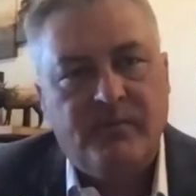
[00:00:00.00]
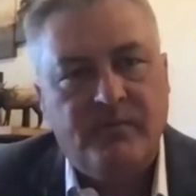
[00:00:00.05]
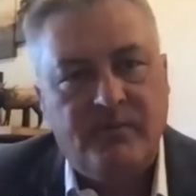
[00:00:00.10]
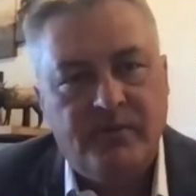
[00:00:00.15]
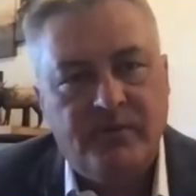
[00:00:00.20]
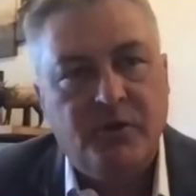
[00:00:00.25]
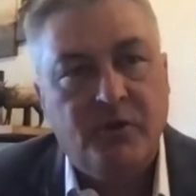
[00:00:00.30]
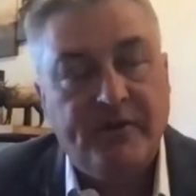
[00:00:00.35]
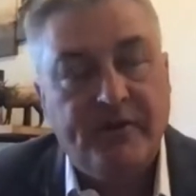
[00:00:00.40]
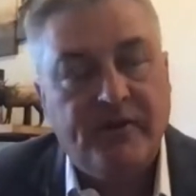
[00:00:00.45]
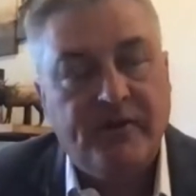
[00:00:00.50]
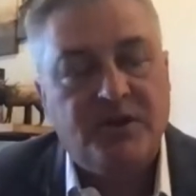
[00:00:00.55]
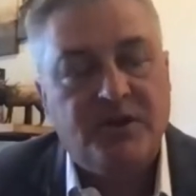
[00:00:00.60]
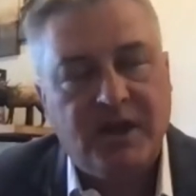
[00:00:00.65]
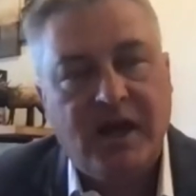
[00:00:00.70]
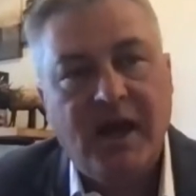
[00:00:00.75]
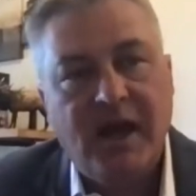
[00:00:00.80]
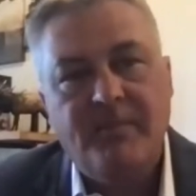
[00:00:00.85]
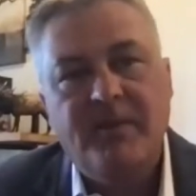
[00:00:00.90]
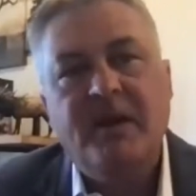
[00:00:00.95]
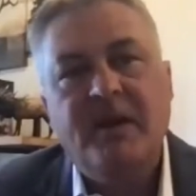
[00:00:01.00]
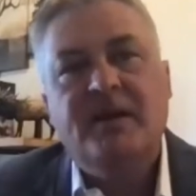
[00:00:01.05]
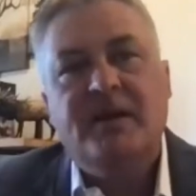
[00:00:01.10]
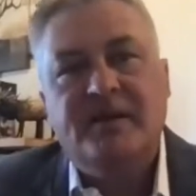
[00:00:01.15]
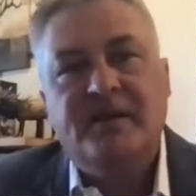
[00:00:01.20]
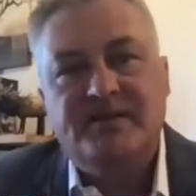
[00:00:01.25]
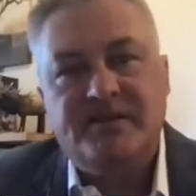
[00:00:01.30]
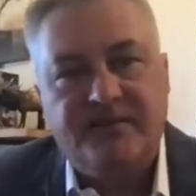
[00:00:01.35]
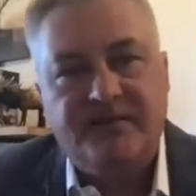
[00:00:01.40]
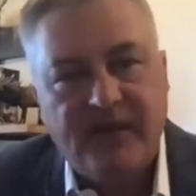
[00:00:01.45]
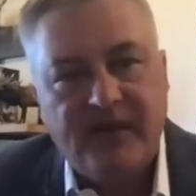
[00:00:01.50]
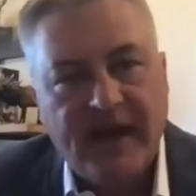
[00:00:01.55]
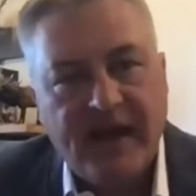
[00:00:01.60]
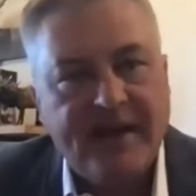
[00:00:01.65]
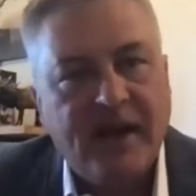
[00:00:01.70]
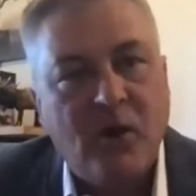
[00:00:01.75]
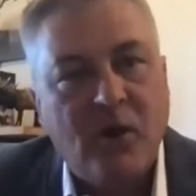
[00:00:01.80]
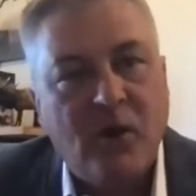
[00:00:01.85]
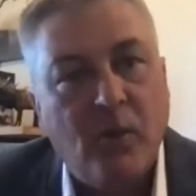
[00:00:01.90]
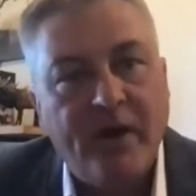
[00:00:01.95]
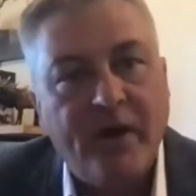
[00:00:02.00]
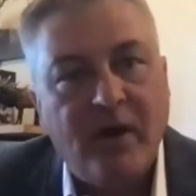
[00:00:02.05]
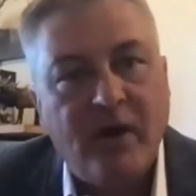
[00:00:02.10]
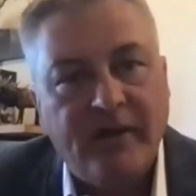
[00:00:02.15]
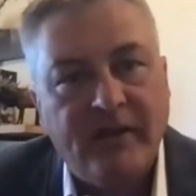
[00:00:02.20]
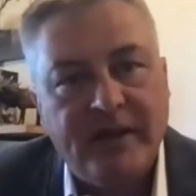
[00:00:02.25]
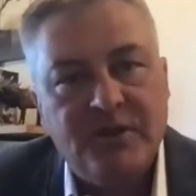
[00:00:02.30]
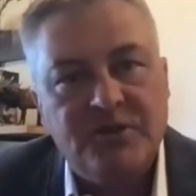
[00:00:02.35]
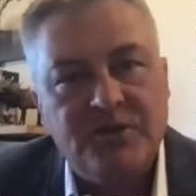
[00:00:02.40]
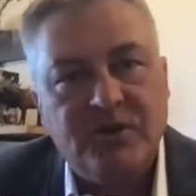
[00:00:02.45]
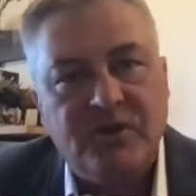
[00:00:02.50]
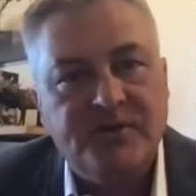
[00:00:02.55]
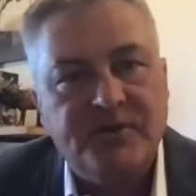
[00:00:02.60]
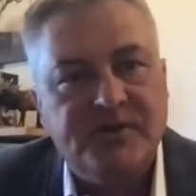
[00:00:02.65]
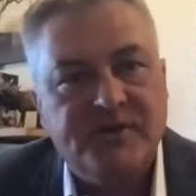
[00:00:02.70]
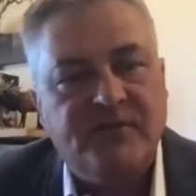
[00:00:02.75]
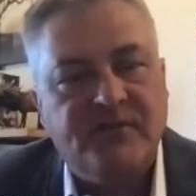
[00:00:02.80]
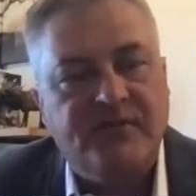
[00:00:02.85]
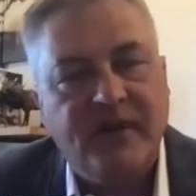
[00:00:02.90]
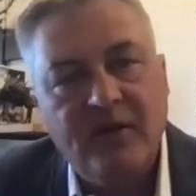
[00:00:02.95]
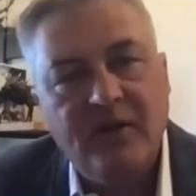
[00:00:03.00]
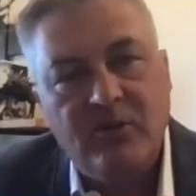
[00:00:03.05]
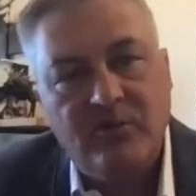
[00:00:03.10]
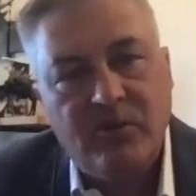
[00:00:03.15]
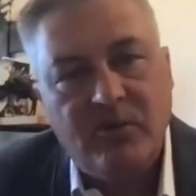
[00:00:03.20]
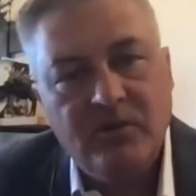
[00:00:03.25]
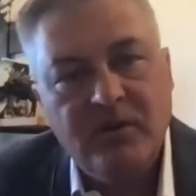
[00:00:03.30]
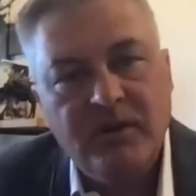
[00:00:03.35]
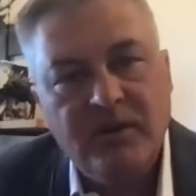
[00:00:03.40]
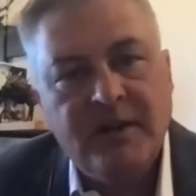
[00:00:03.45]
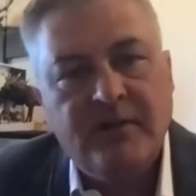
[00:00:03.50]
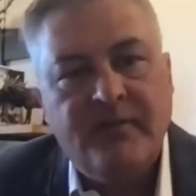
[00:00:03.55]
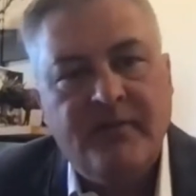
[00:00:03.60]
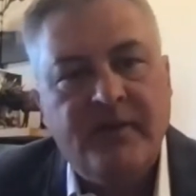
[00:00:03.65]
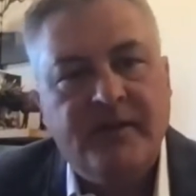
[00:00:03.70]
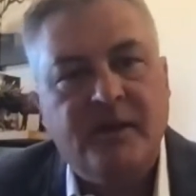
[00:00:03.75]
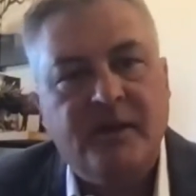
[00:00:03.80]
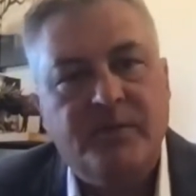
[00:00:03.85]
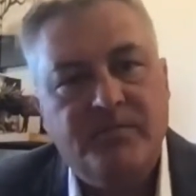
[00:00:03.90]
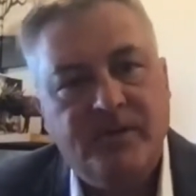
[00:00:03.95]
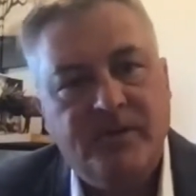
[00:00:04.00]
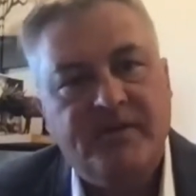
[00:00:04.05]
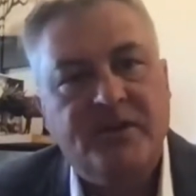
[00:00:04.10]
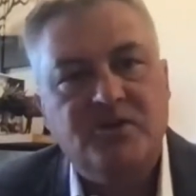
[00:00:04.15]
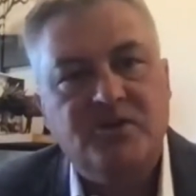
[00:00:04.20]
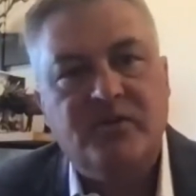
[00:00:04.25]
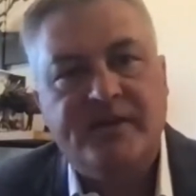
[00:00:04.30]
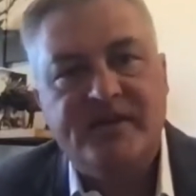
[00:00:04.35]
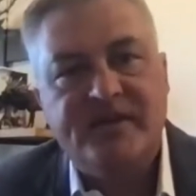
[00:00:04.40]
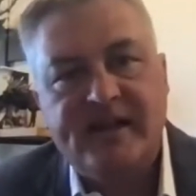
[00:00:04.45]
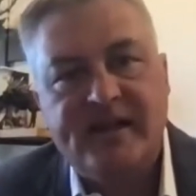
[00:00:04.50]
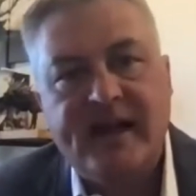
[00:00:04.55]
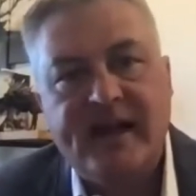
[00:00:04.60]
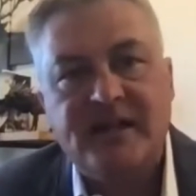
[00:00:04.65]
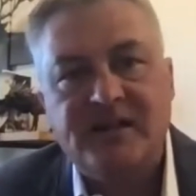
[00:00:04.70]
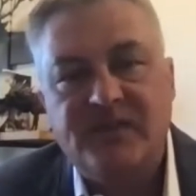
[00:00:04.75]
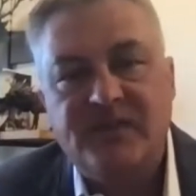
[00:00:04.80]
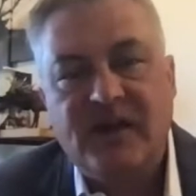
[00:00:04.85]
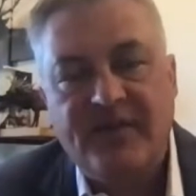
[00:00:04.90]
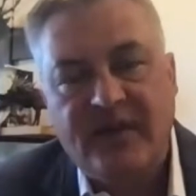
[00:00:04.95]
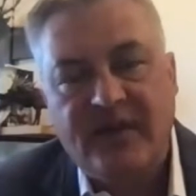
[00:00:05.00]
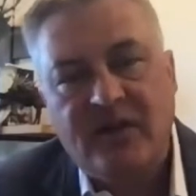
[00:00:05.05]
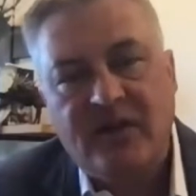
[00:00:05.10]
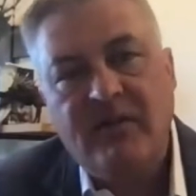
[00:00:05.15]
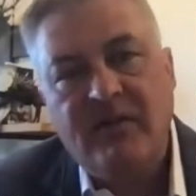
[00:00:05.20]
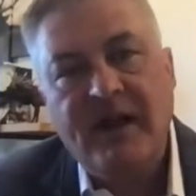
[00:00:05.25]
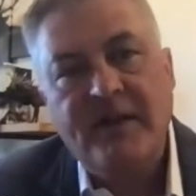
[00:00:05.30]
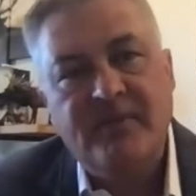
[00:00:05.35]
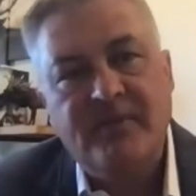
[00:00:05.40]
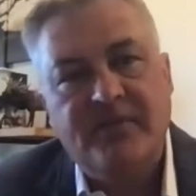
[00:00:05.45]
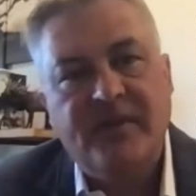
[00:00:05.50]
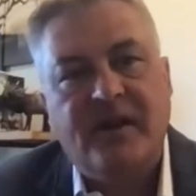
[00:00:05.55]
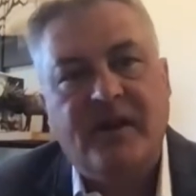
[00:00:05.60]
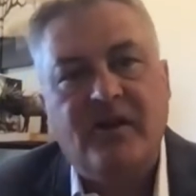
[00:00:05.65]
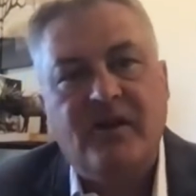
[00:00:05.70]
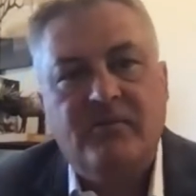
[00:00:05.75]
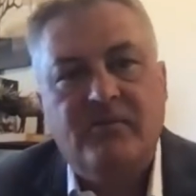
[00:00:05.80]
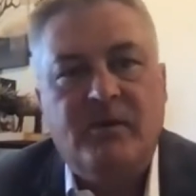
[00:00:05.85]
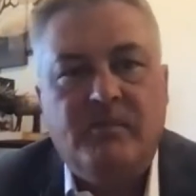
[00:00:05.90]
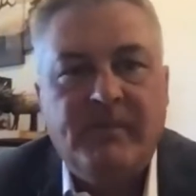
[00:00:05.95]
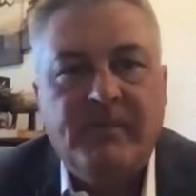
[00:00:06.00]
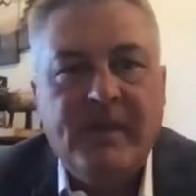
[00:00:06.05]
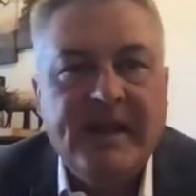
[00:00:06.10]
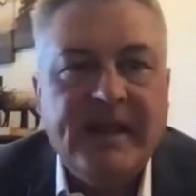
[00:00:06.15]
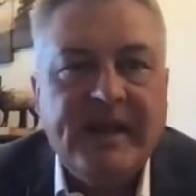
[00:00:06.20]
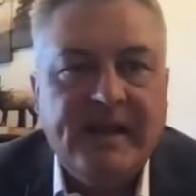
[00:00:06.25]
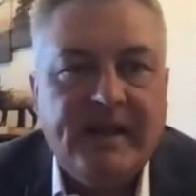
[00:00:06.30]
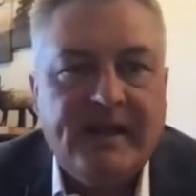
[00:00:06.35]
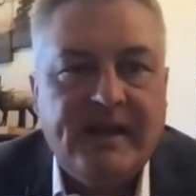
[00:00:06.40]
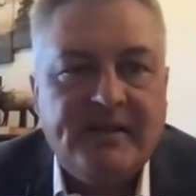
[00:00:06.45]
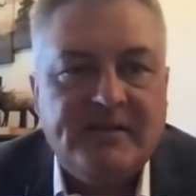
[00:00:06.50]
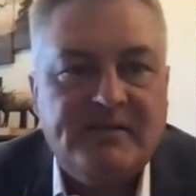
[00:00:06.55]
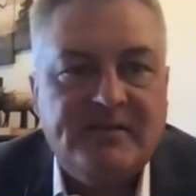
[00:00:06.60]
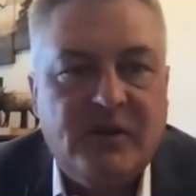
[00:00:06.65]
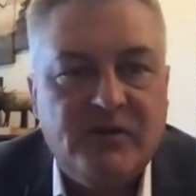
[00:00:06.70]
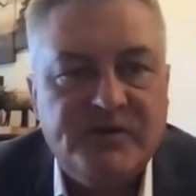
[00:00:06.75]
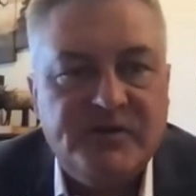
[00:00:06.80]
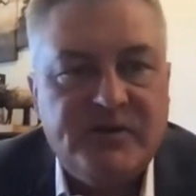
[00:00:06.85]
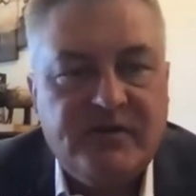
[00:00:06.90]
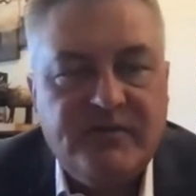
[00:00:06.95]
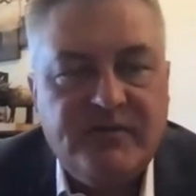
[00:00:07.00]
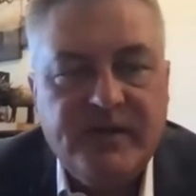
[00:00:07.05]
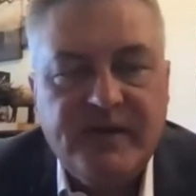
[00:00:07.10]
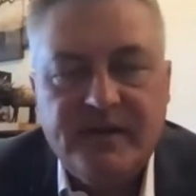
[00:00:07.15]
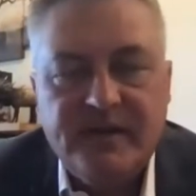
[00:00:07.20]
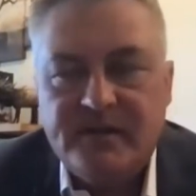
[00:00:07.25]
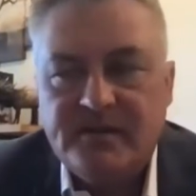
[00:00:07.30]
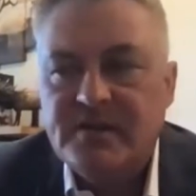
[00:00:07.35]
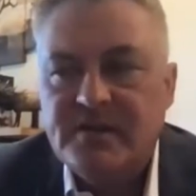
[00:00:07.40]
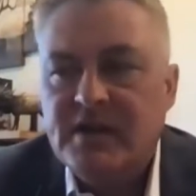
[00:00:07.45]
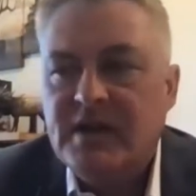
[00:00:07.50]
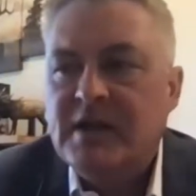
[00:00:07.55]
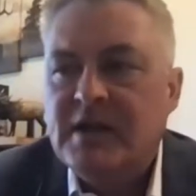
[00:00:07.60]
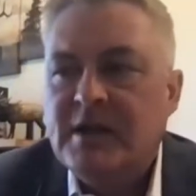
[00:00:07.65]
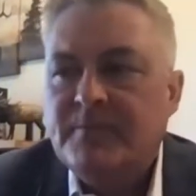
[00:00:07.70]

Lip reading: doing their job, is to find out what all insurance is available that could potentially satisfy the claim that they're making against those defendants.